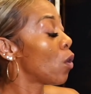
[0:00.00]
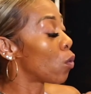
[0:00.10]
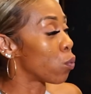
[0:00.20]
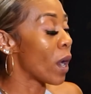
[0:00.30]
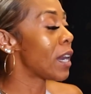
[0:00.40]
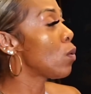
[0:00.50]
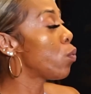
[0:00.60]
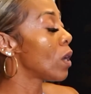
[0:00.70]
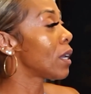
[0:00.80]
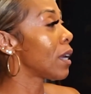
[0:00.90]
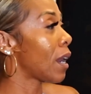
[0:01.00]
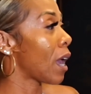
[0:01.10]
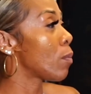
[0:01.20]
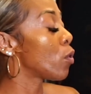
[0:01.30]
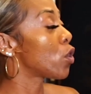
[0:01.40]
Ready, willing, and
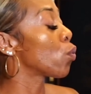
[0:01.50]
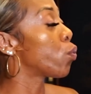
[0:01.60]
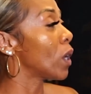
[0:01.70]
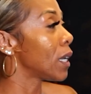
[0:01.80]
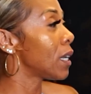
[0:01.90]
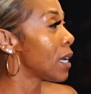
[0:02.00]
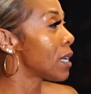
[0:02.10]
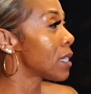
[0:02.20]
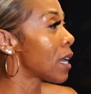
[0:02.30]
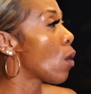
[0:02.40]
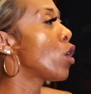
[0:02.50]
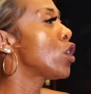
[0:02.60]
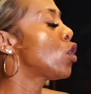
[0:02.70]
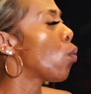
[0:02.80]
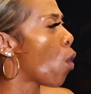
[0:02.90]
able. Your willingness, I want
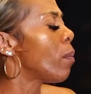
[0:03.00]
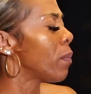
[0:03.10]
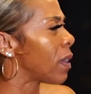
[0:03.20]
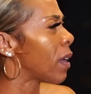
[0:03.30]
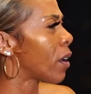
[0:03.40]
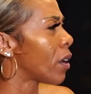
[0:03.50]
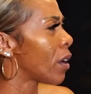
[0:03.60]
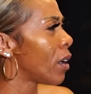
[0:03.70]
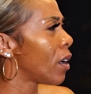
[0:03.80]
you to want me there.